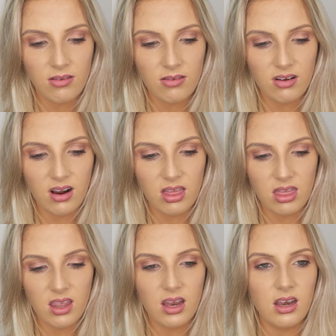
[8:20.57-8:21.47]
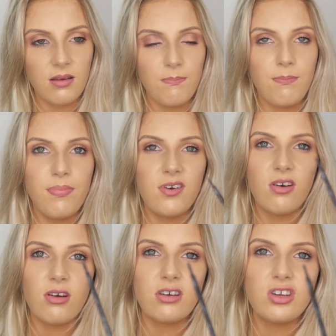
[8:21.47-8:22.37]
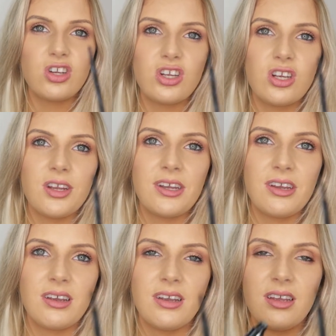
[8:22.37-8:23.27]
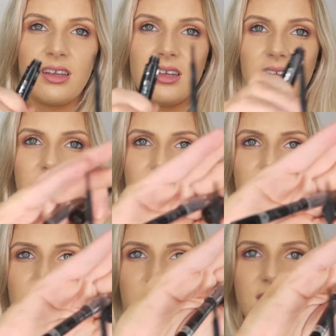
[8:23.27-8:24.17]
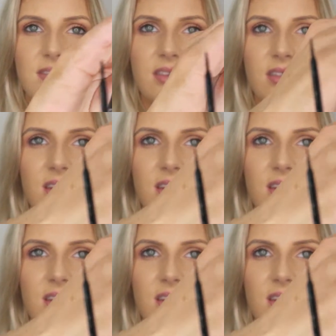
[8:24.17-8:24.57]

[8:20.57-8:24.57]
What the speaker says: sort of thin brush, if you can see